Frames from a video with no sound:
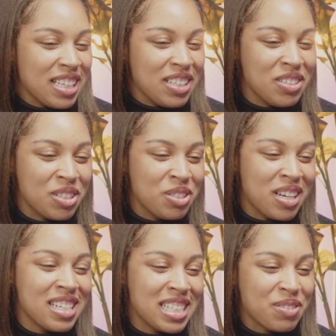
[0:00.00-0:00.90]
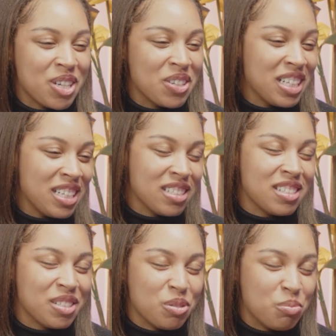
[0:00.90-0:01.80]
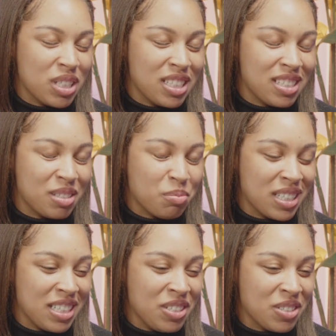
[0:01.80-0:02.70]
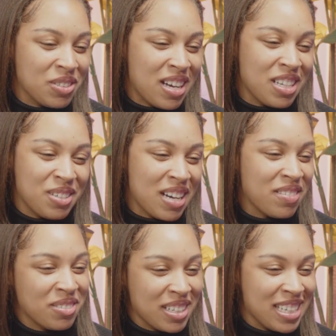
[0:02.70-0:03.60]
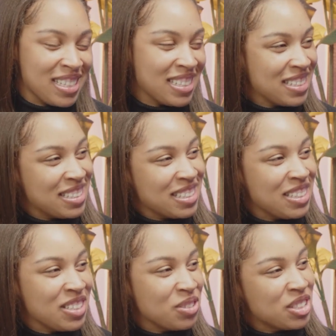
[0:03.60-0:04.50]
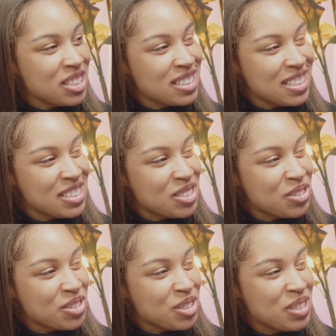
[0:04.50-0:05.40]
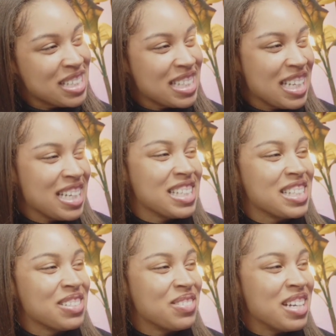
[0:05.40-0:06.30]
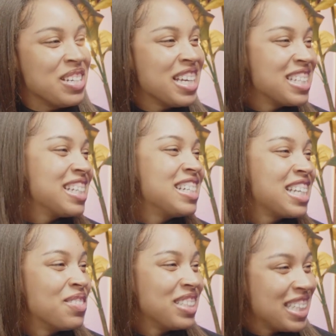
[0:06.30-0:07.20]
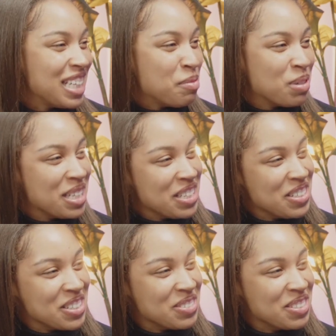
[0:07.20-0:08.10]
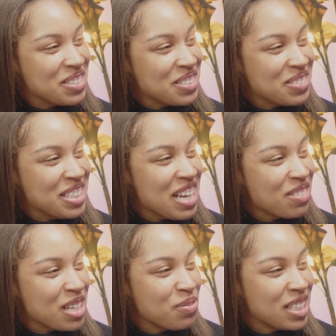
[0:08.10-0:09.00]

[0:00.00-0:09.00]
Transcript: you know, you guys have already done so much, but you know, now you have the reins. It's you know, it's your turn. So, so what's next? I know you can't tell us everything, but you know, what, no, what it's funny as